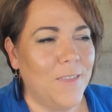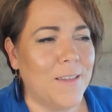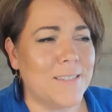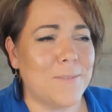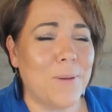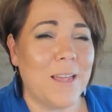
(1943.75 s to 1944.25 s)

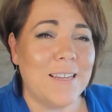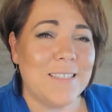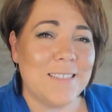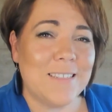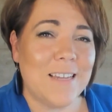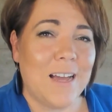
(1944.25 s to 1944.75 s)
There's a
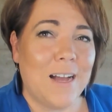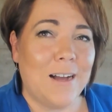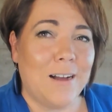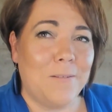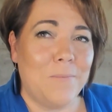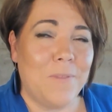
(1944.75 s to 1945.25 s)
piece
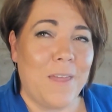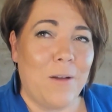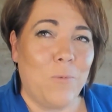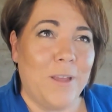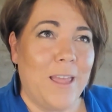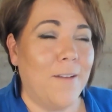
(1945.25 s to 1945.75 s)

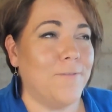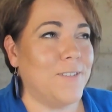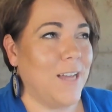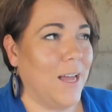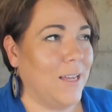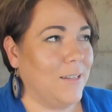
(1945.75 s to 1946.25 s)
that we have
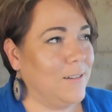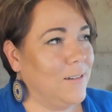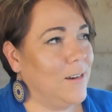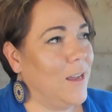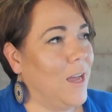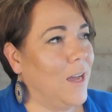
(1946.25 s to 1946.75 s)

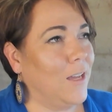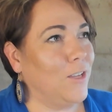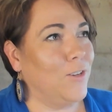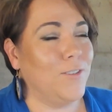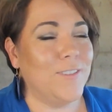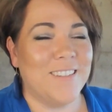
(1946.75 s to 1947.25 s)
done
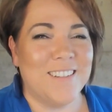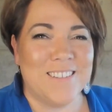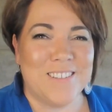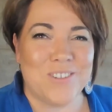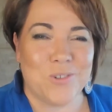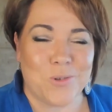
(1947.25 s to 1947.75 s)
using
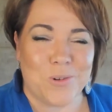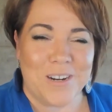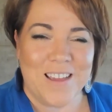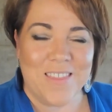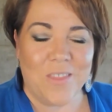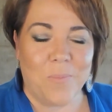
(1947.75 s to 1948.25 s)

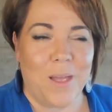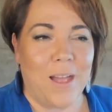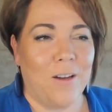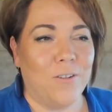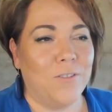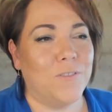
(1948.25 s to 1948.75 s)
story and the
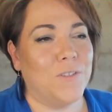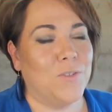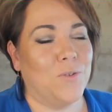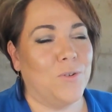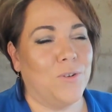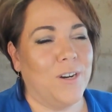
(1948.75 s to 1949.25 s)
power of
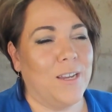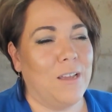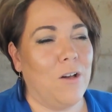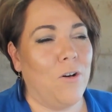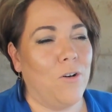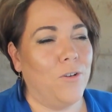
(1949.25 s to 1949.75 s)
story
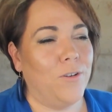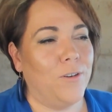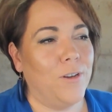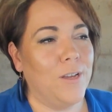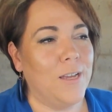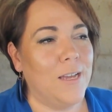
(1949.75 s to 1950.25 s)
on